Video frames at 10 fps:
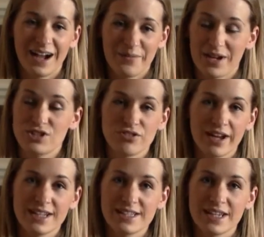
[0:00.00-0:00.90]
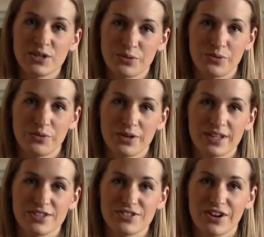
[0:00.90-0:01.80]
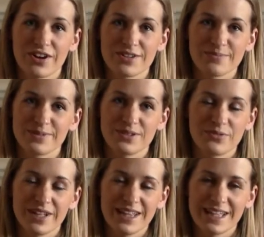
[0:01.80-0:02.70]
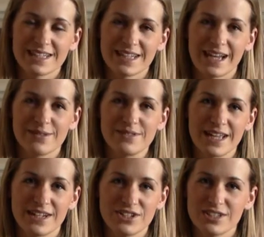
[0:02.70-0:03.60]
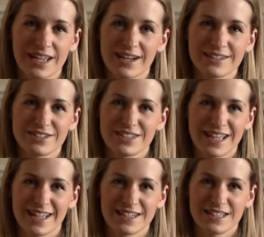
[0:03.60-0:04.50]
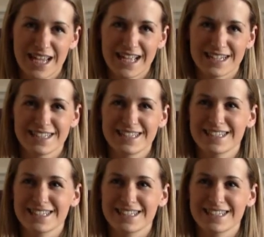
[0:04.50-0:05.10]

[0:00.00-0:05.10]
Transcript: I mean, I try to say no at the start, but really inside I'm saying, just get it, just take it.